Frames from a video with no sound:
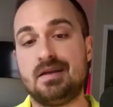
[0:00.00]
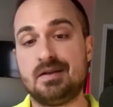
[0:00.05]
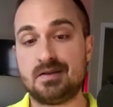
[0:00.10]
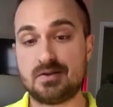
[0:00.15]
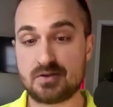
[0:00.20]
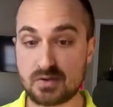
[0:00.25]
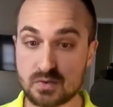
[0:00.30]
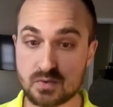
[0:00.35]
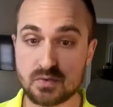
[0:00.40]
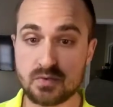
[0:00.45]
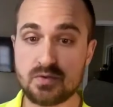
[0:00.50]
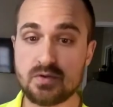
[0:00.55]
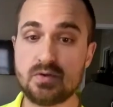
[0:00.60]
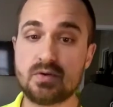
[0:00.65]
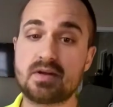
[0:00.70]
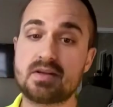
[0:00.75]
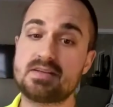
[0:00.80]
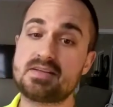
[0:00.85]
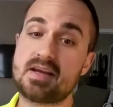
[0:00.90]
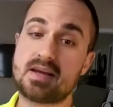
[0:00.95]
Two, you
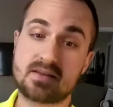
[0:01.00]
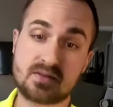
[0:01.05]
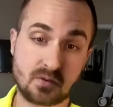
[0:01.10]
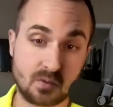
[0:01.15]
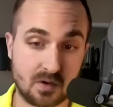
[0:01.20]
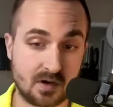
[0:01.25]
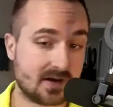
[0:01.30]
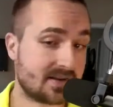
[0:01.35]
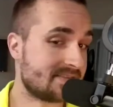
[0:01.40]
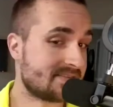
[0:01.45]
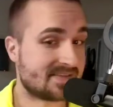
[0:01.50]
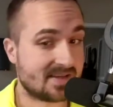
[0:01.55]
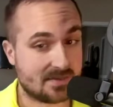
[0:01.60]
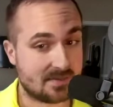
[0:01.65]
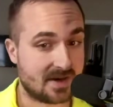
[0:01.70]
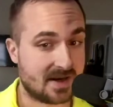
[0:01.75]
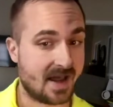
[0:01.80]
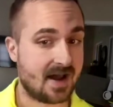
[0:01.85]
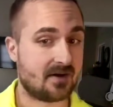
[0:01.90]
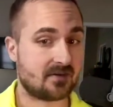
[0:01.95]
can take the work and sub
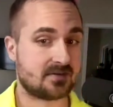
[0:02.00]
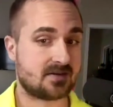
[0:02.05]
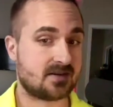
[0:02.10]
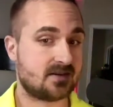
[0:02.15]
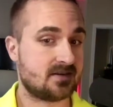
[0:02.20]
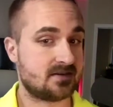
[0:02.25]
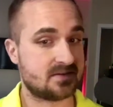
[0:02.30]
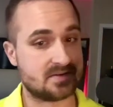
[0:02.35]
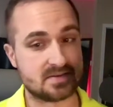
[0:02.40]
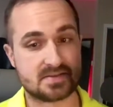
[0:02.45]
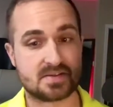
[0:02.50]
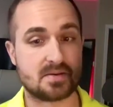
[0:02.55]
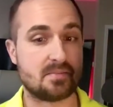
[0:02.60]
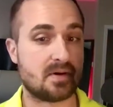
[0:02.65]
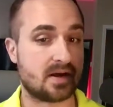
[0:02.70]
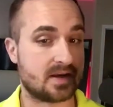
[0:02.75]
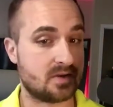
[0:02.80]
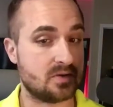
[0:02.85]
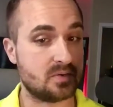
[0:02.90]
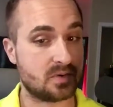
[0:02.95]
it out to
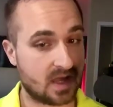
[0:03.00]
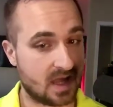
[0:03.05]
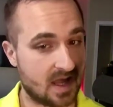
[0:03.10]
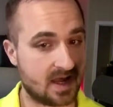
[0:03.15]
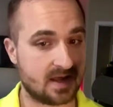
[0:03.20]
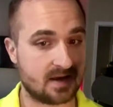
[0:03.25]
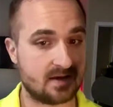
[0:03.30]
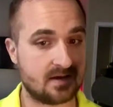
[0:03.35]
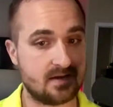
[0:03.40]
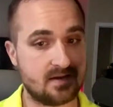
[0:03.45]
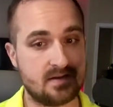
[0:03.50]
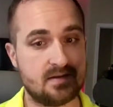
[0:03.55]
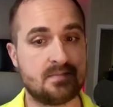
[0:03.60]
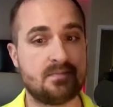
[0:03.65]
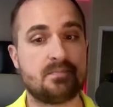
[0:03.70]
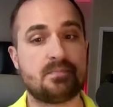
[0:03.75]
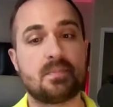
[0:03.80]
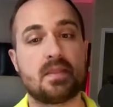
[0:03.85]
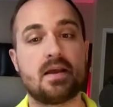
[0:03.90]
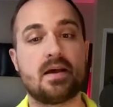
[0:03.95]
somebody who can,
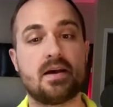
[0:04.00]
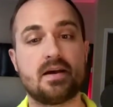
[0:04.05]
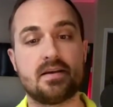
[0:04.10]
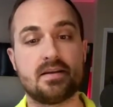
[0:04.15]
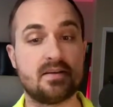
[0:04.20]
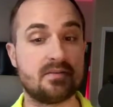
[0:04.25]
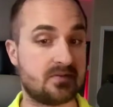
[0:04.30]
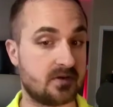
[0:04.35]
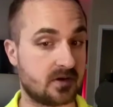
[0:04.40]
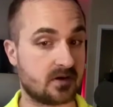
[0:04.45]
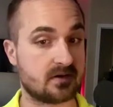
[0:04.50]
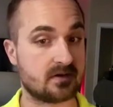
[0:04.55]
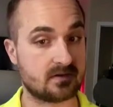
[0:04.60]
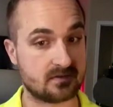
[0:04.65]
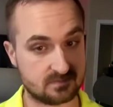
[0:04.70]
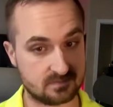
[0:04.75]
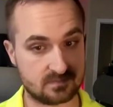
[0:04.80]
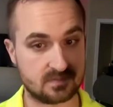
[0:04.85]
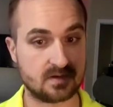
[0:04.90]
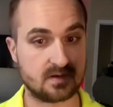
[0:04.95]
if you're
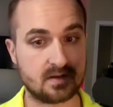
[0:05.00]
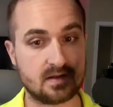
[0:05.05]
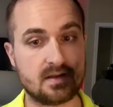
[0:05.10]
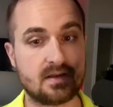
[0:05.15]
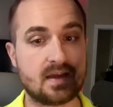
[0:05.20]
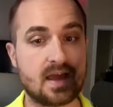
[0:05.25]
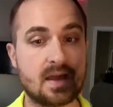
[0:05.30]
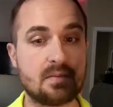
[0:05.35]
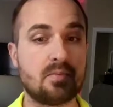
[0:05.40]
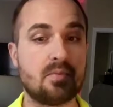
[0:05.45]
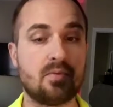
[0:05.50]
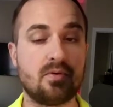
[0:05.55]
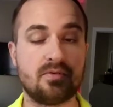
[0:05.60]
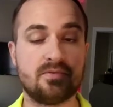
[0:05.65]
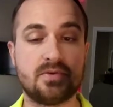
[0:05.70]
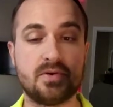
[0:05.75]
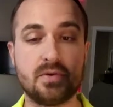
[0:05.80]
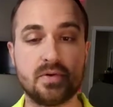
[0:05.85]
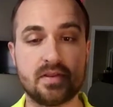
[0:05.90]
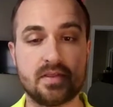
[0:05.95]
capable of
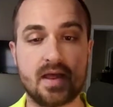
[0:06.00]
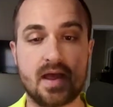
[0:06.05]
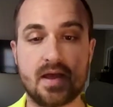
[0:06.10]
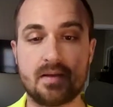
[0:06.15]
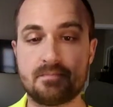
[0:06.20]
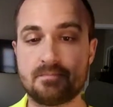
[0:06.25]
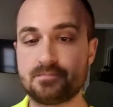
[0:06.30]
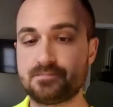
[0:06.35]
doing that.